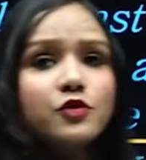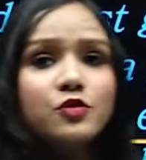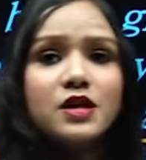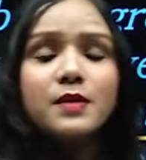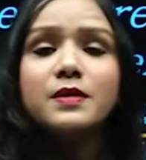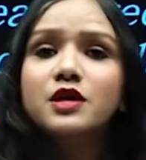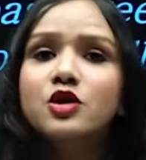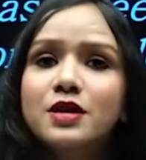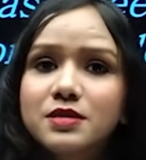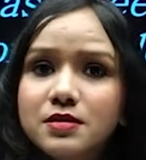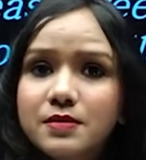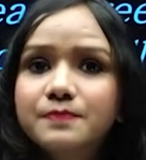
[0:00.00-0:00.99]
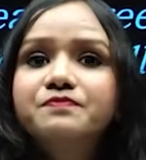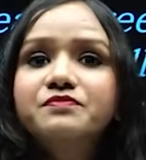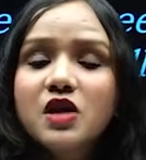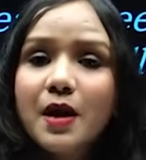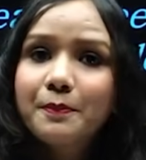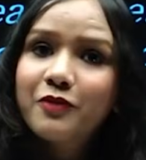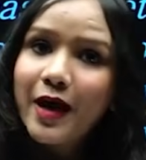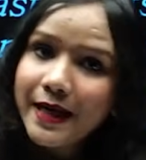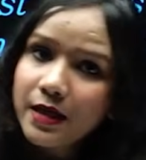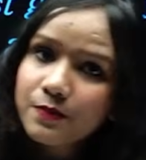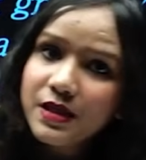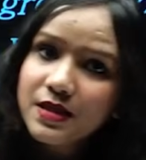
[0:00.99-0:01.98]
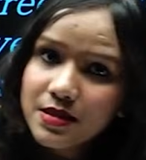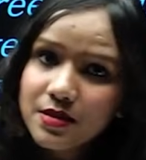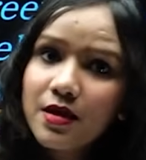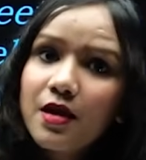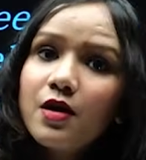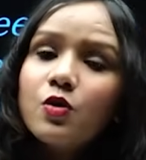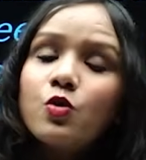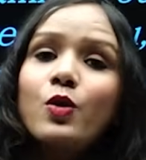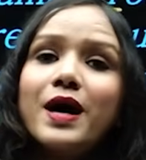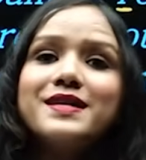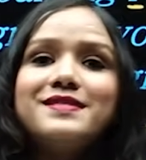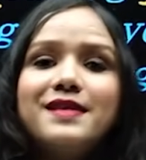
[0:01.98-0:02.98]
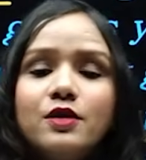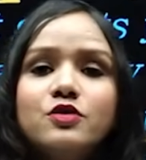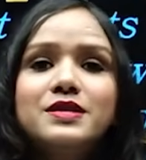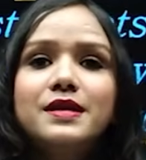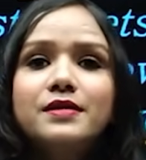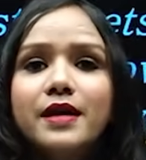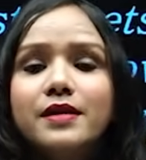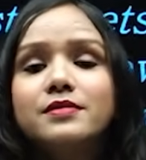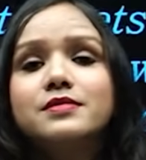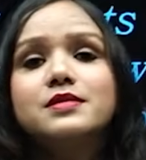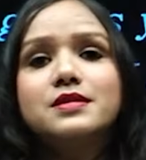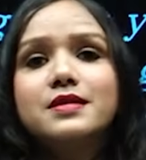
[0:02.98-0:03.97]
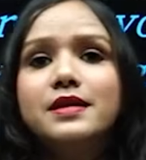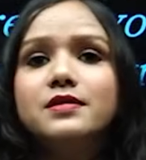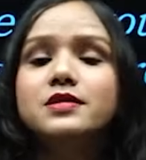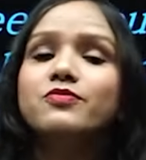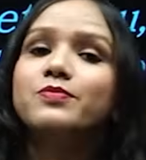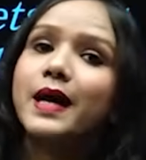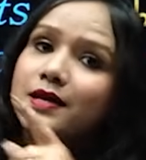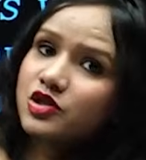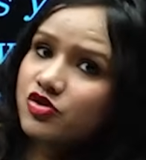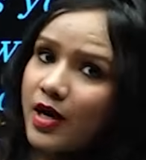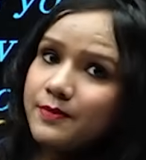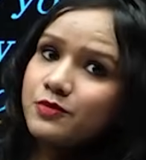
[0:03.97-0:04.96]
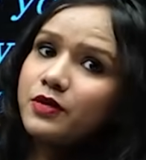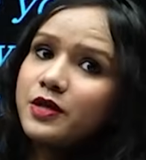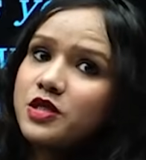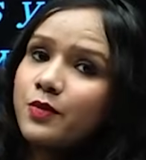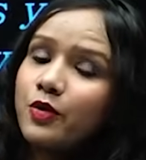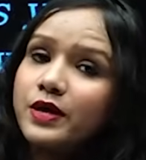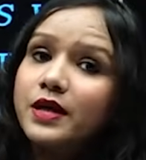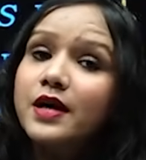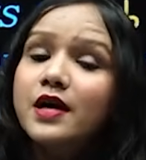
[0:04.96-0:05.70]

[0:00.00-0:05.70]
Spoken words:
come across a wild beast who has yellow skin and just like this black stripes on its body,